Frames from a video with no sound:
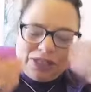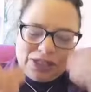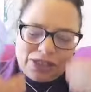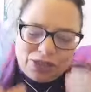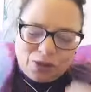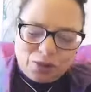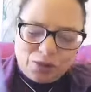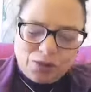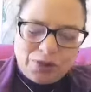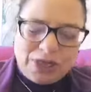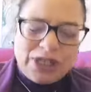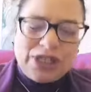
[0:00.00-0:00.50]

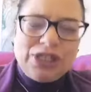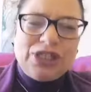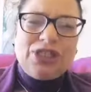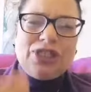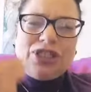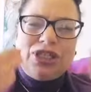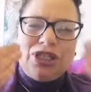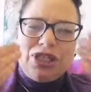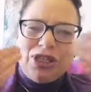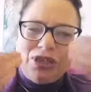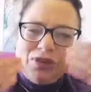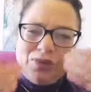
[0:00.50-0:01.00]
your
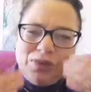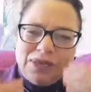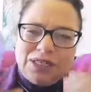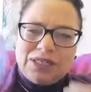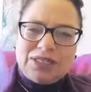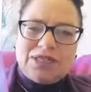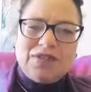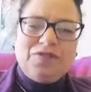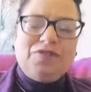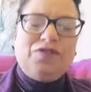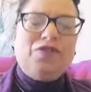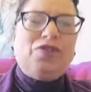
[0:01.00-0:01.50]

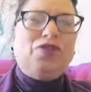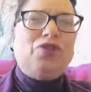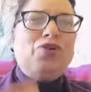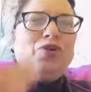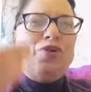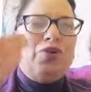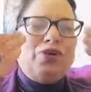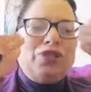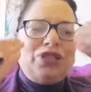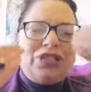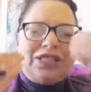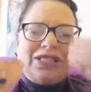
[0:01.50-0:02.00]
intuitive
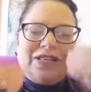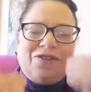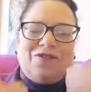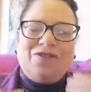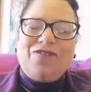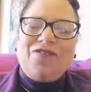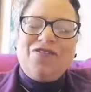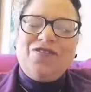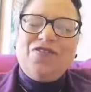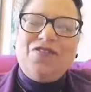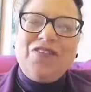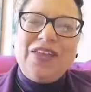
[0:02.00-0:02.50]
thoughts and
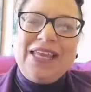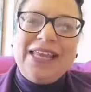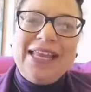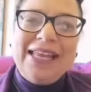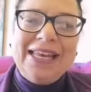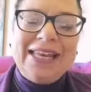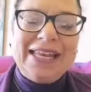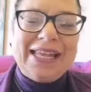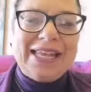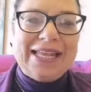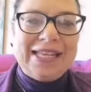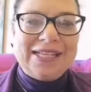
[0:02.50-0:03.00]

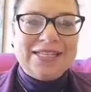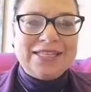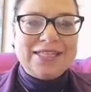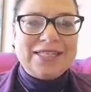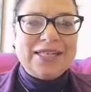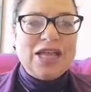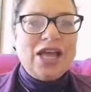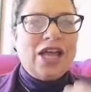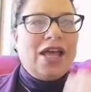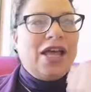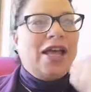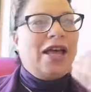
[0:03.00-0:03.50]
feelings
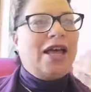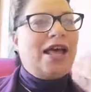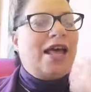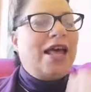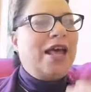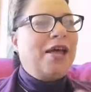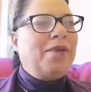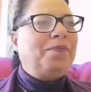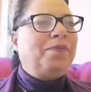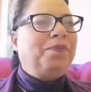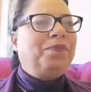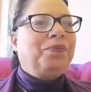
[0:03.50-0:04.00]

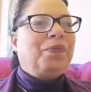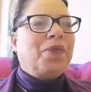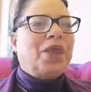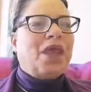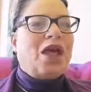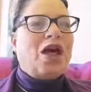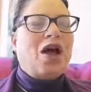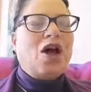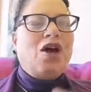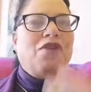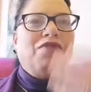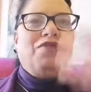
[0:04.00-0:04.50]

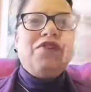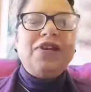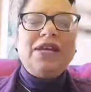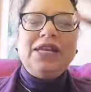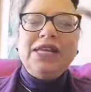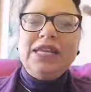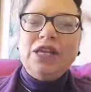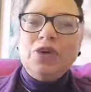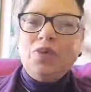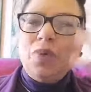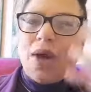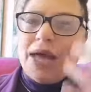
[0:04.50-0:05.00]
of a
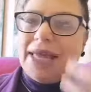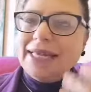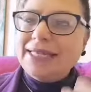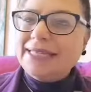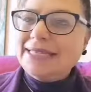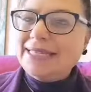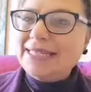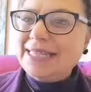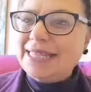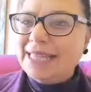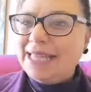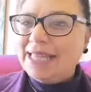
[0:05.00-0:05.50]
new
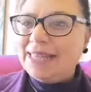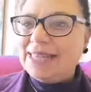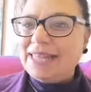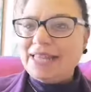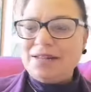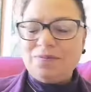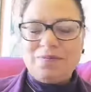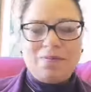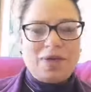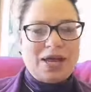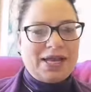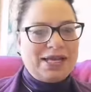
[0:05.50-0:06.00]
idea
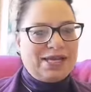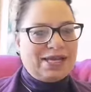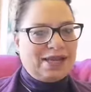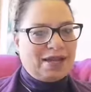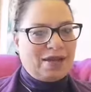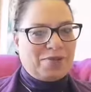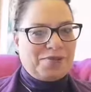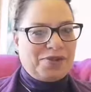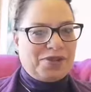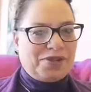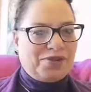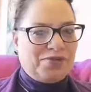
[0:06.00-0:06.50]
that might
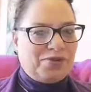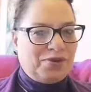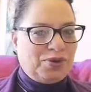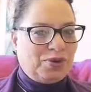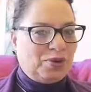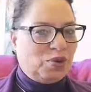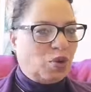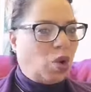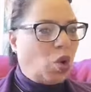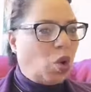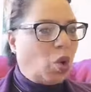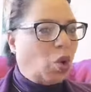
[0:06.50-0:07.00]
come
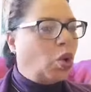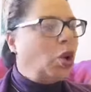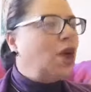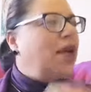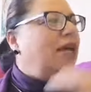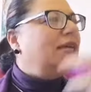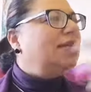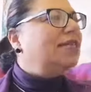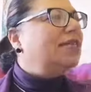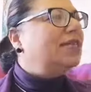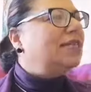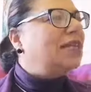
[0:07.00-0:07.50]
through, or
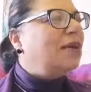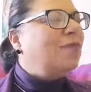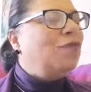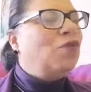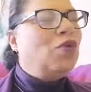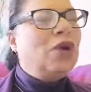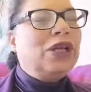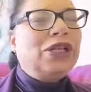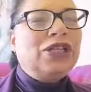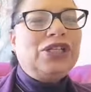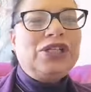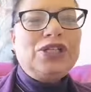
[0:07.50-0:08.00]

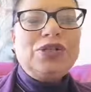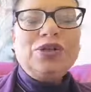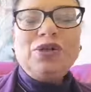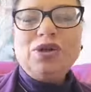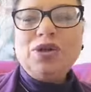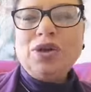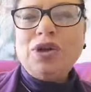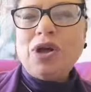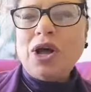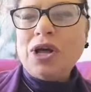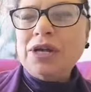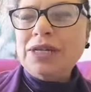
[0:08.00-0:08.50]
someone to
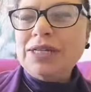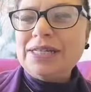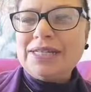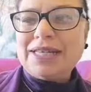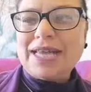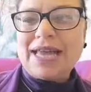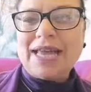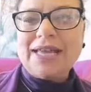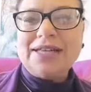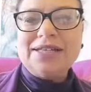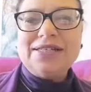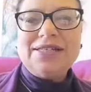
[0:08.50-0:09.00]

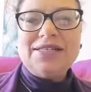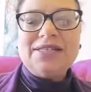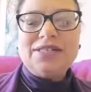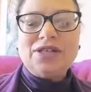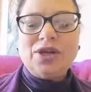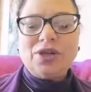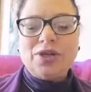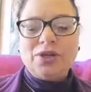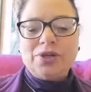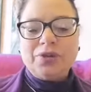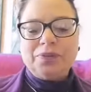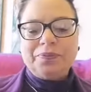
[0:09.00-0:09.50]
contact.
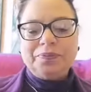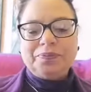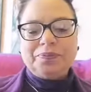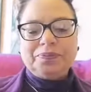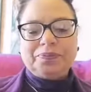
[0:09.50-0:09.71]
So